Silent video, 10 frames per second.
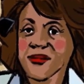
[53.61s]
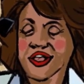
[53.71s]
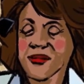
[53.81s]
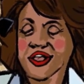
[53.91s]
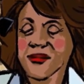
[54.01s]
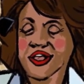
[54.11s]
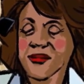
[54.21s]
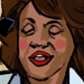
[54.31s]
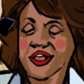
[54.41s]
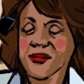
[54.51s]
Is that
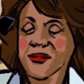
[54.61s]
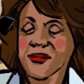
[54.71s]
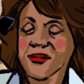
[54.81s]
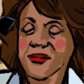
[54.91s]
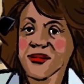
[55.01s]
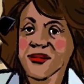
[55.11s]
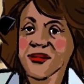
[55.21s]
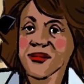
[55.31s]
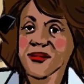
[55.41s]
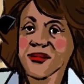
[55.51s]

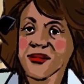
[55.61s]
true?